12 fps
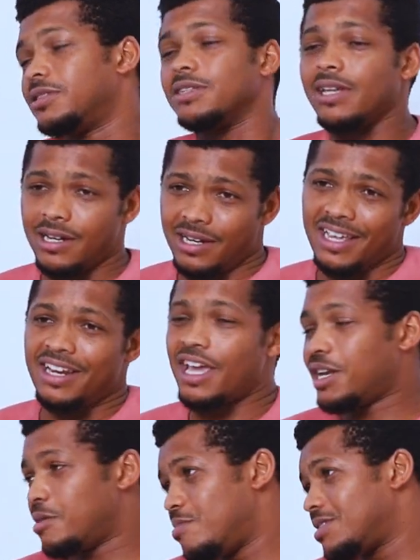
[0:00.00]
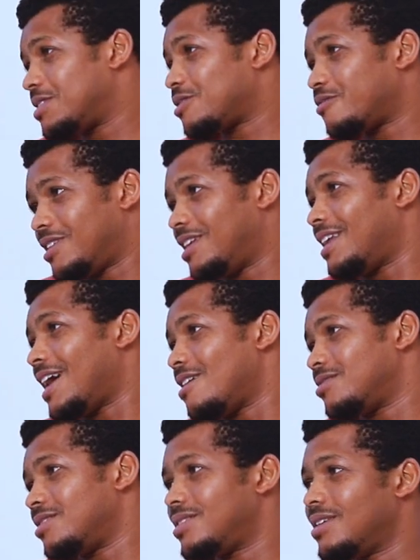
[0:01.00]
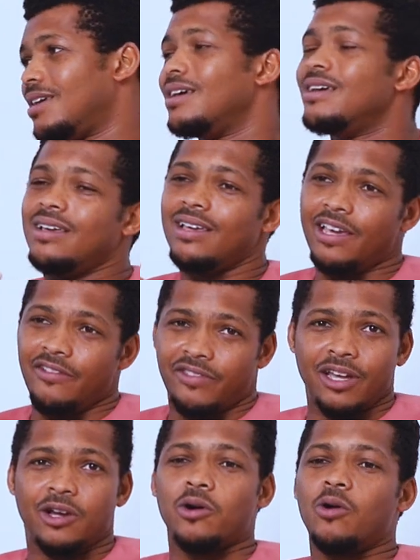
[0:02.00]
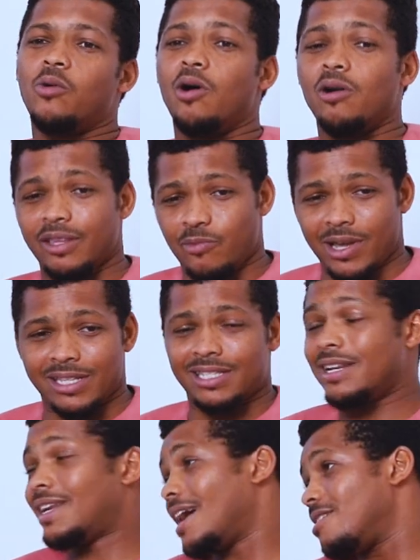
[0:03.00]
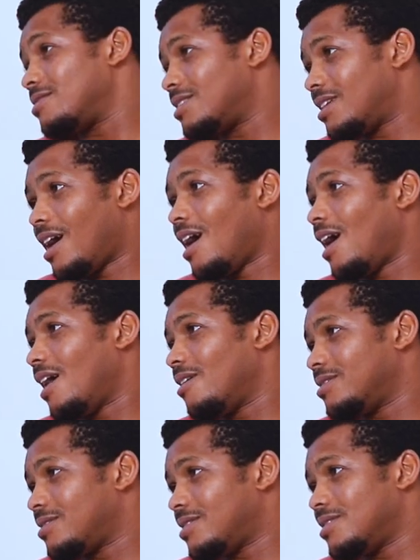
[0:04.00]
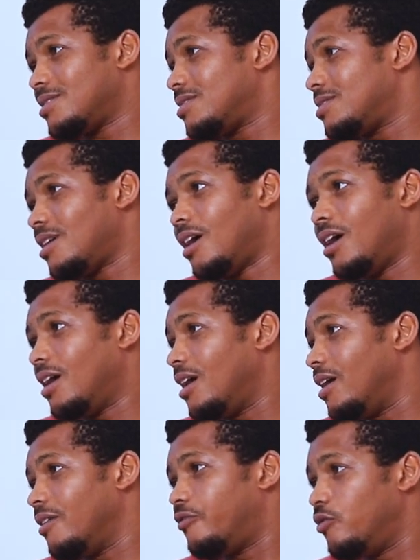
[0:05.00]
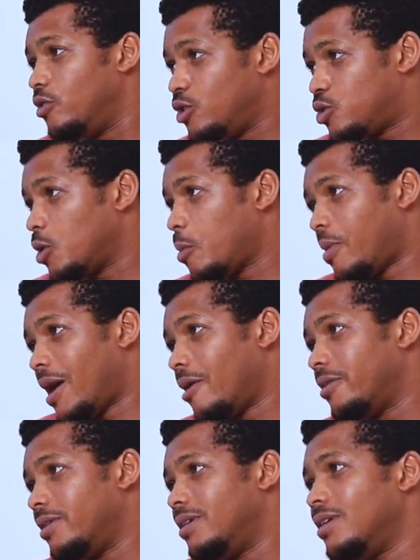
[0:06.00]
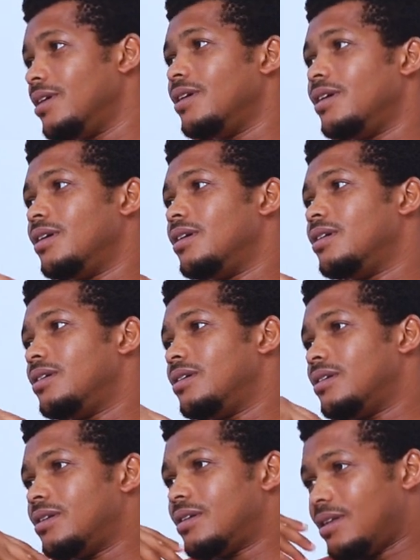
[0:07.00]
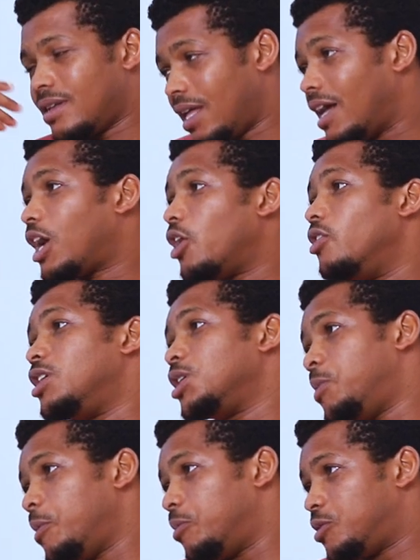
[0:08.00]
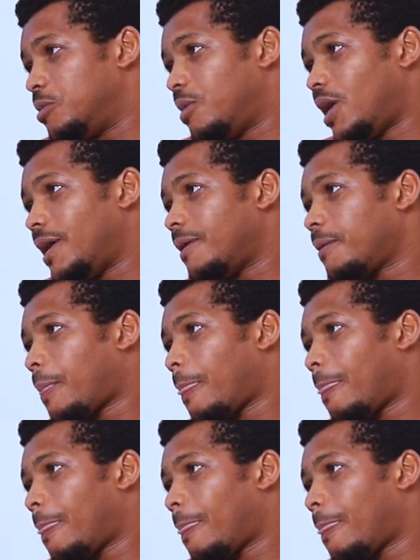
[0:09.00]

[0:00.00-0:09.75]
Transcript: So at the end of the day, they're in the business of selling houses. Yeah. If they go, well, we're selling houses and our houses are only solar powered, powered yeah. it encourages people to buy.